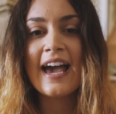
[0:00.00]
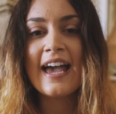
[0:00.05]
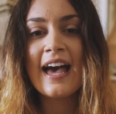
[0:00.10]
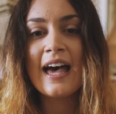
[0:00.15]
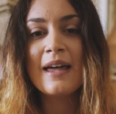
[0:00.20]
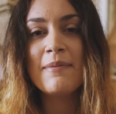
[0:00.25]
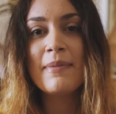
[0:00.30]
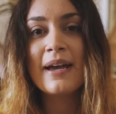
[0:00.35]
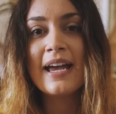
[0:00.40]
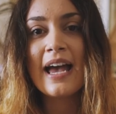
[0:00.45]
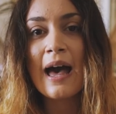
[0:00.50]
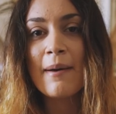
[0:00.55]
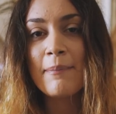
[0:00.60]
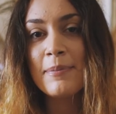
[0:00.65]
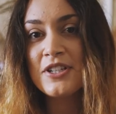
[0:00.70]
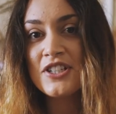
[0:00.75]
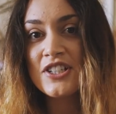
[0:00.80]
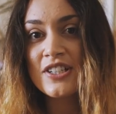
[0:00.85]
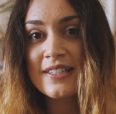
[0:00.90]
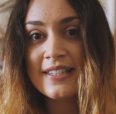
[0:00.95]
I had my
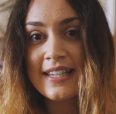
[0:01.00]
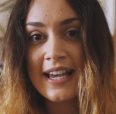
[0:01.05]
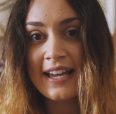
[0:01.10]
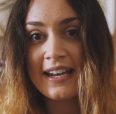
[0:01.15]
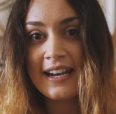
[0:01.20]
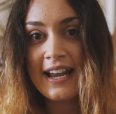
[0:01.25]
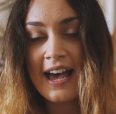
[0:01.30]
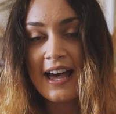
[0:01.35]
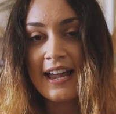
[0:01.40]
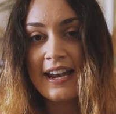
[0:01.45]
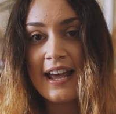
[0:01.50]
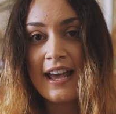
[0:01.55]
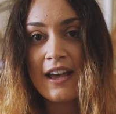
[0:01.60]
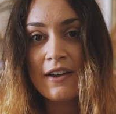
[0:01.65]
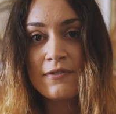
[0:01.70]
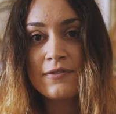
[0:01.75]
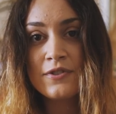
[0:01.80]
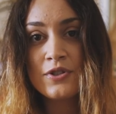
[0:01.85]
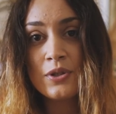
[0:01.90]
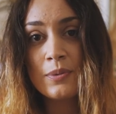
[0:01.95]
aperture set at
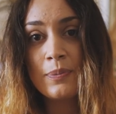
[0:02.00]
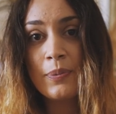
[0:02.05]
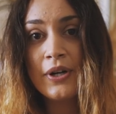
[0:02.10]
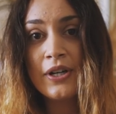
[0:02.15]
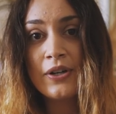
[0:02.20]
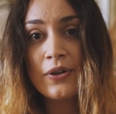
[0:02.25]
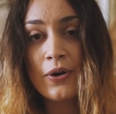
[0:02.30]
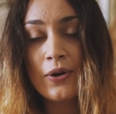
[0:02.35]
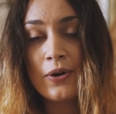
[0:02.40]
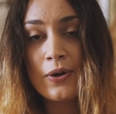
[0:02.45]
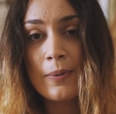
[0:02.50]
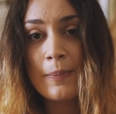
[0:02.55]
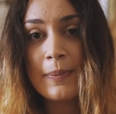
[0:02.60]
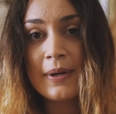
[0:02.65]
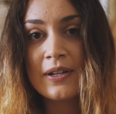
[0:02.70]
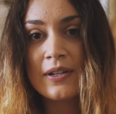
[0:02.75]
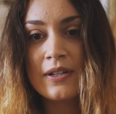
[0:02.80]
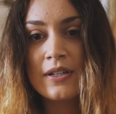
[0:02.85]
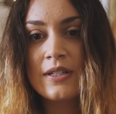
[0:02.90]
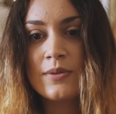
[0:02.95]
f two point oh
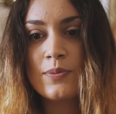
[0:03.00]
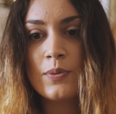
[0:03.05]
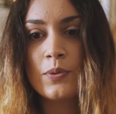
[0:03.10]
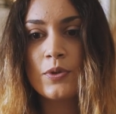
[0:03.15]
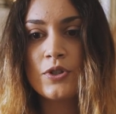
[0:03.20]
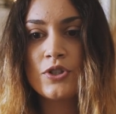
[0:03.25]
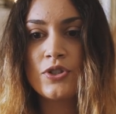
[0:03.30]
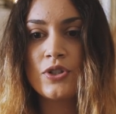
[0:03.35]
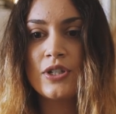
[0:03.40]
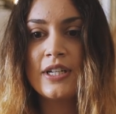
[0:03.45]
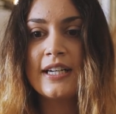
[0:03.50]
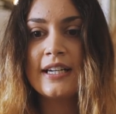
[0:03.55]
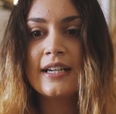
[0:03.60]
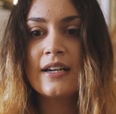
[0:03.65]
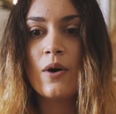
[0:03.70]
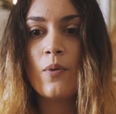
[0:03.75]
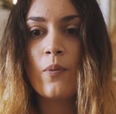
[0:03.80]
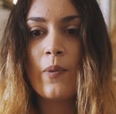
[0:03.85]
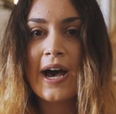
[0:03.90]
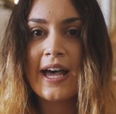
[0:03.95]
because we were shooting
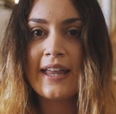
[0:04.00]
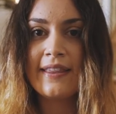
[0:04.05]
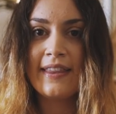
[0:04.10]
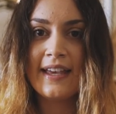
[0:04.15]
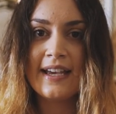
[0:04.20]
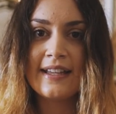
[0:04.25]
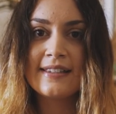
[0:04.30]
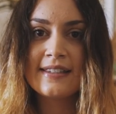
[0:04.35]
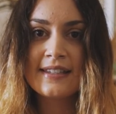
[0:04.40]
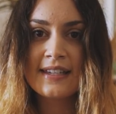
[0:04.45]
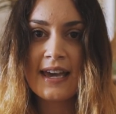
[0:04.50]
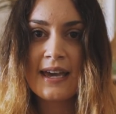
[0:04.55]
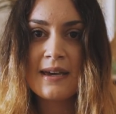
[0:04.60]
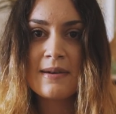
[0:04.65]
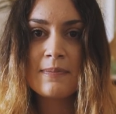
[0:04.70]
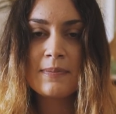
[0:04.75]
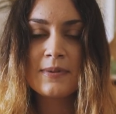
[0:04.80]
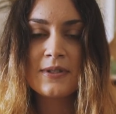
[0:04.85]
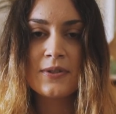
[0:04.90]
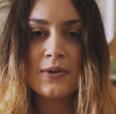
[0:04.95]
a wide
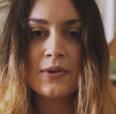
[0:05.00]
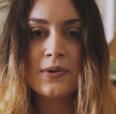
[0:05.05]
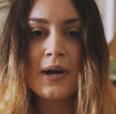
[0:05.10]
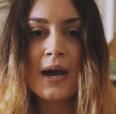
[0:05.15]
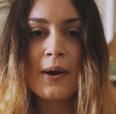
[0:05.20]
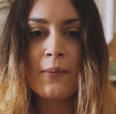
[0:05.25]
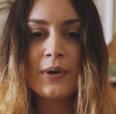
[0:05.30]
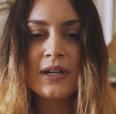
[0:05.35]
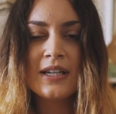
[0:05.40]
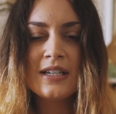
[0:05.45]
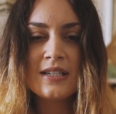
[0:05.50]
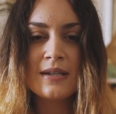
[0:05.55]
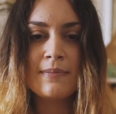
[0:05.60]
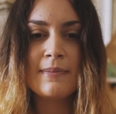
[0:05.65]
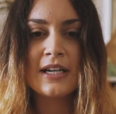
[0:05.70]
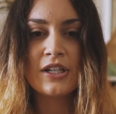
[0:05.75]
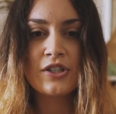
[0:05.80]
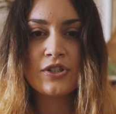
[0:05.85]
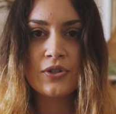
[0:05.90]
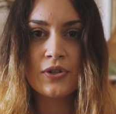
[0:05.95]
landscape, so I wanted to
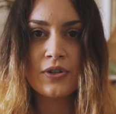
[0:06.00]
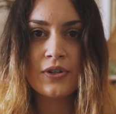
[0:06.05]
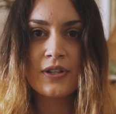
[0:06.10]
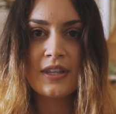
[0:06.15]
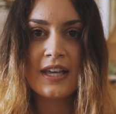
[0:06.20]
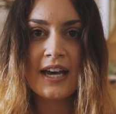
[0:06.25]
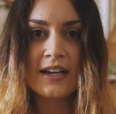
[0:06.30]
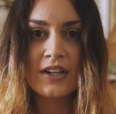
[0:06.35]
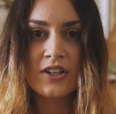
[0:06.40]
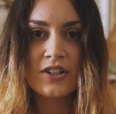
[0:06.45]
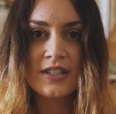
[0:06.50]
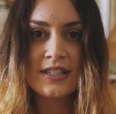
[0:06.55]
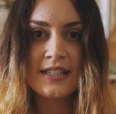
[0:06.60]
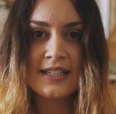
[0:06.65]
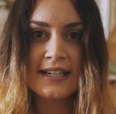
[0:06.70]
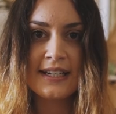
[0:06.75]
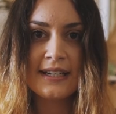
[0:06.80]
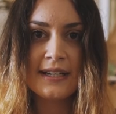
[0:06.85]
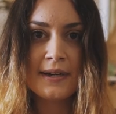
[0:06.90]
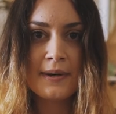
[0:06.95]
make sure that
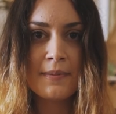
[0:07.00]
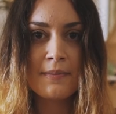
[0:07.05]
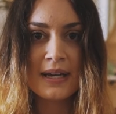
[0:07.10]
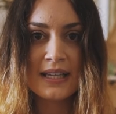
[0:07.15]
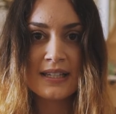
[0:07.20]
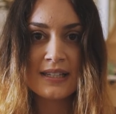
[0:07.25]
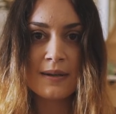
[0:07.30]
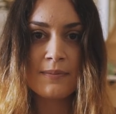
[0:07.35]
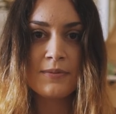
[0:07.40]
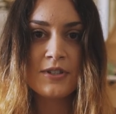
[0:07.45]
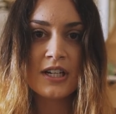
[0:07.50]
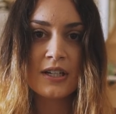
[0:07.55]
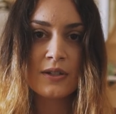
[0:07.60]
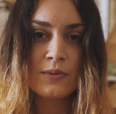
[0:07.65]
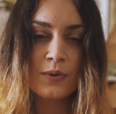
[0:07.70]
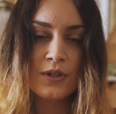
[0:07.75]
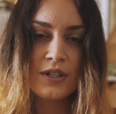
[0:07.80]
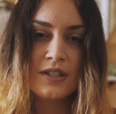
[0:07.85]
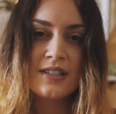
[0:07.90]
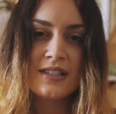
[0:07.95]
Christina, my
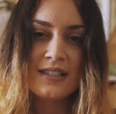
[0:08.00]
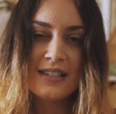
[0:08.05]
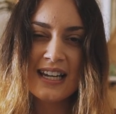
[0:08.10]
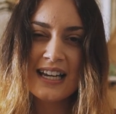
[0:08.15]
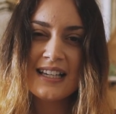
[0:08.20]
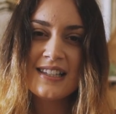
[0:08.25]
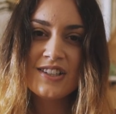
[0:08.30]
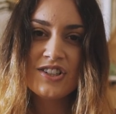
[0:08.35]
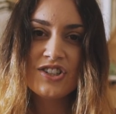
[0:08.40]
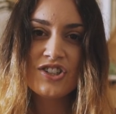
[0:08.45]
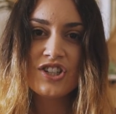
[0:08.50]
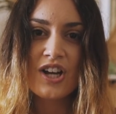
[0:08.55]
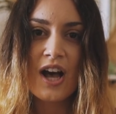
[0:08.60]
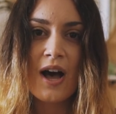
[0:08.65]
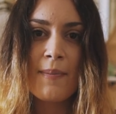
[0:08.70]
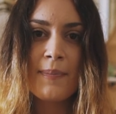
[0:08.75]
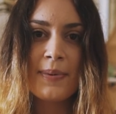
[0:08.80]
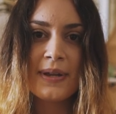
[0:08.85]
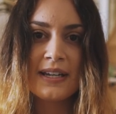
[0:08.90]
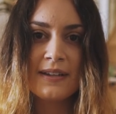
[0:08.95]
subject, was nice and
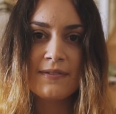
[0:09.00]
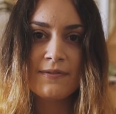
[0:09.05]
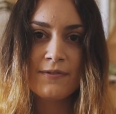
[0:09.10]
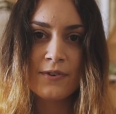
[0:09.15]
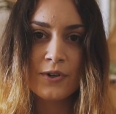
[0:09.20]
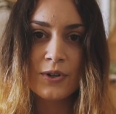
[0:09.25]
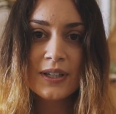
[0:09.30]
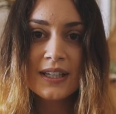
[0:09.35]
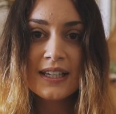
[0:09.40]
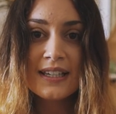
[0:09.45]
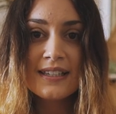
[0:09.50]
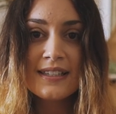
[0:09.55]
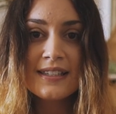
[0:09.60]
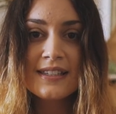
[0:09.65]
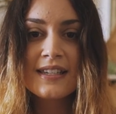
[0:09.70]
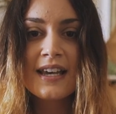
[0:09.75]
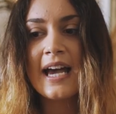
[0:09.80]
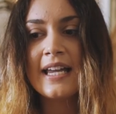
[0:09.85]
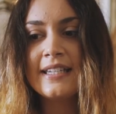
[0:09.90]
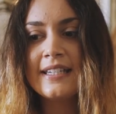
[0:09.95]
sharp and in
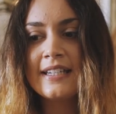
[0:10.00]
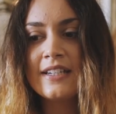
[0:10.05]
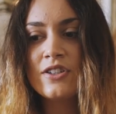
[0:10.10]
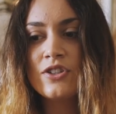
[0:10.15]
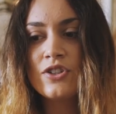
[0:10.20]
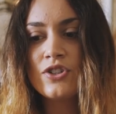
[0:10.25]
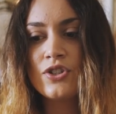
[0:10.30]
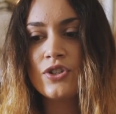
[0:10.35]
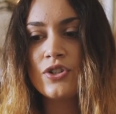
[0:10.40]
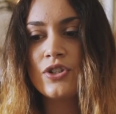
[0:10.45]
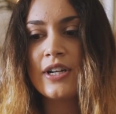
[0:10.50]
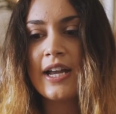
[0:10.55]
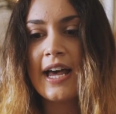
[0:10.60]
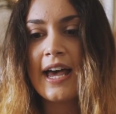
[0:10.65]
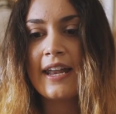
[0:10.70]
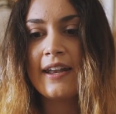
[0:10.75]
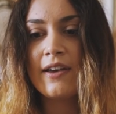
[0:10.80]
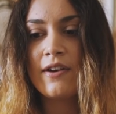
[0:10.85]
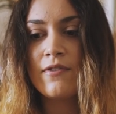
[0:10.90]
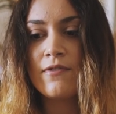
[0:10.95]
focus. I didn't shoot
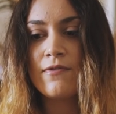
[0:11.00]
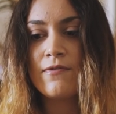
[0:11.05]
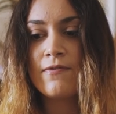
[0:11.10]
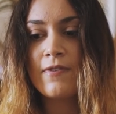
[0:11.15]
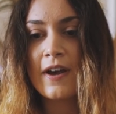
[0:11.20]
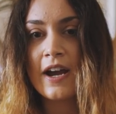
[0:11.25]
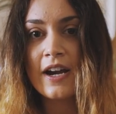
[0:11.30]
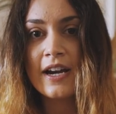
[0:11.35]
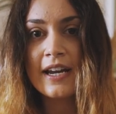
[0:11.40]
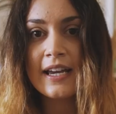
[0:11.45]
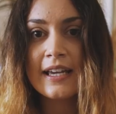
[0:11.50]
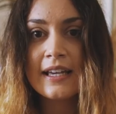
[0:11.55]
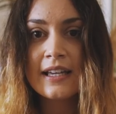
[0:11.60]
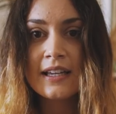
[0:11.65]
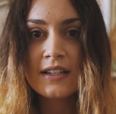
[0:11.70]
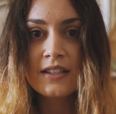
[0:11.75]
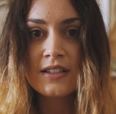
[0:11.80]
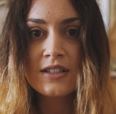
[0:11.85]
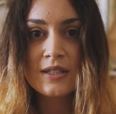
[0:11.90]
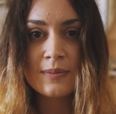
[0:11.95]
at a
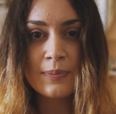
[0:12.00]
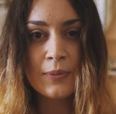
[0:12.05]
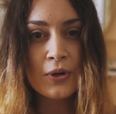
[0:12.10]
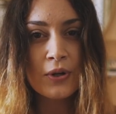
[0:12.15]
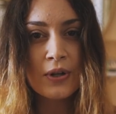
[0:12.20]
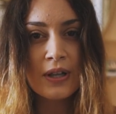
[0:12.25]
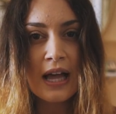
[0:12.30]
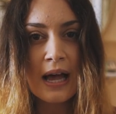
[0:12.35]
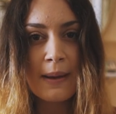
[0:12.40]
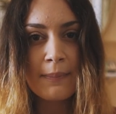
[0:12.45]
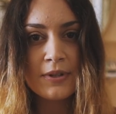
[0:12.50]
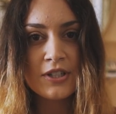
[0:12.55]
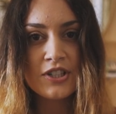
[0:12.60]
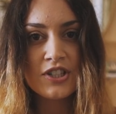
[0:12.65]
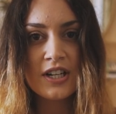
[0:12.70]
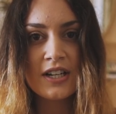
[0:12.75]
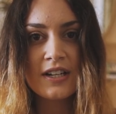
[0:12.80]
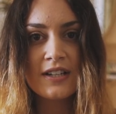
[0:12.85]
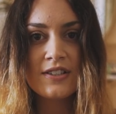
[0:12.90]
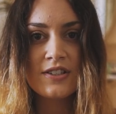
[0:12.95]
very small
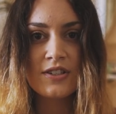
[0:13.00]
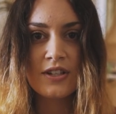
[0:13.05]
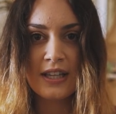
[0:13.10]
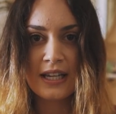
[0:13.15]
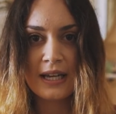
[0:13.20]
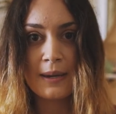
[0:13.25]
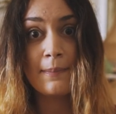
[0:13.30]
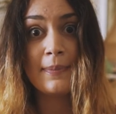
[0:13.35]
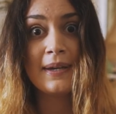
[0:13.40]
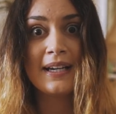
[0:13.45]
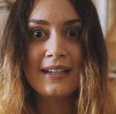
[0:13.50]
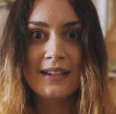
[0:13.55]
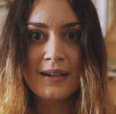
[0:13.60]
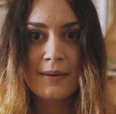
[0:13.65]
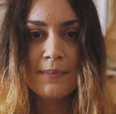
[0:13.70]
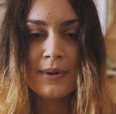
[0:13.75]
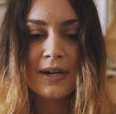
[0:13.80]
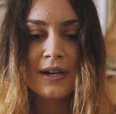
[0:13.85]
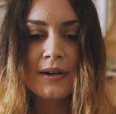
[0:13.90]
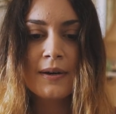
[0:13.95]
aperture, so like a bigger
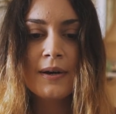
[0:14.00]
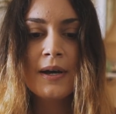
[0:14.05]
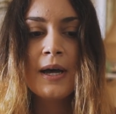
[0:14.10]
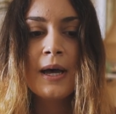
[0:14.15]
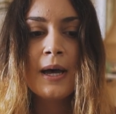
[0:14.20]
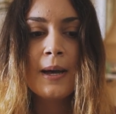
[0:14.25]
number,